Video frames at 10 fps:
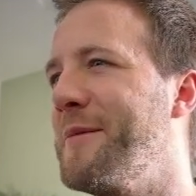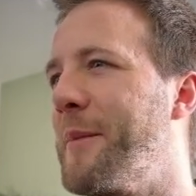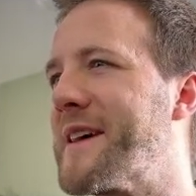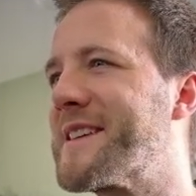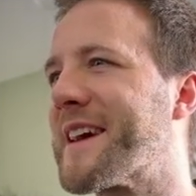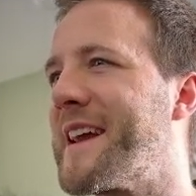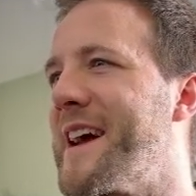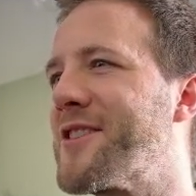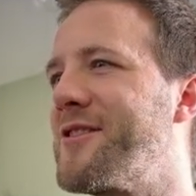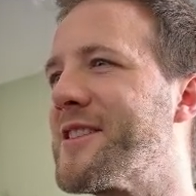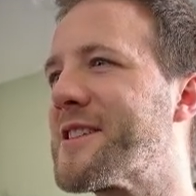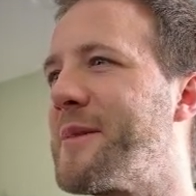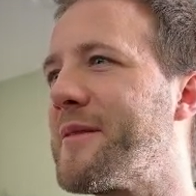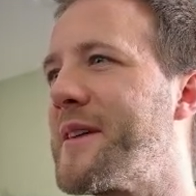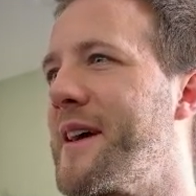Basically entry just
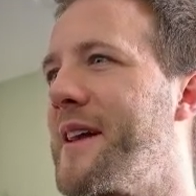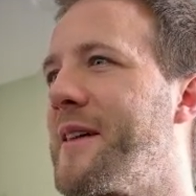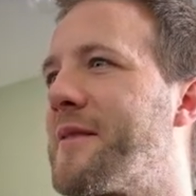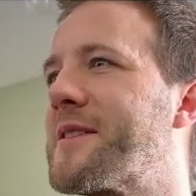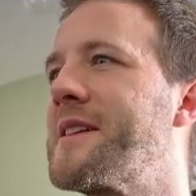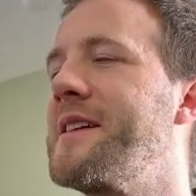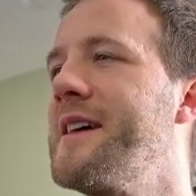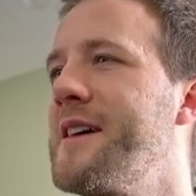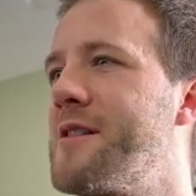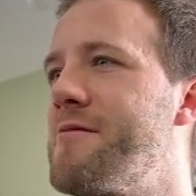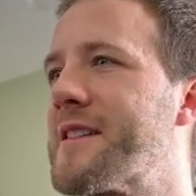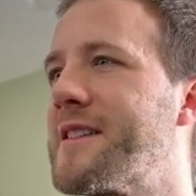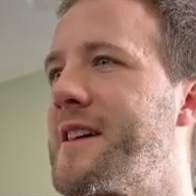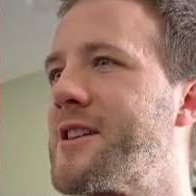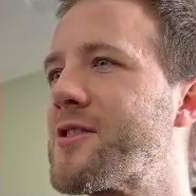above here, then obviously the rest
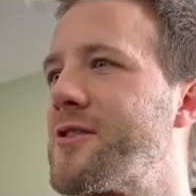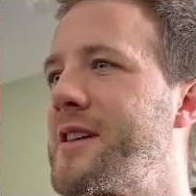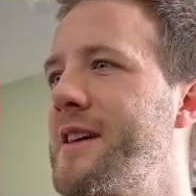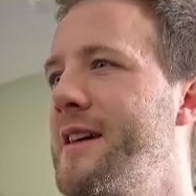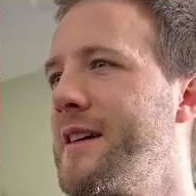is history.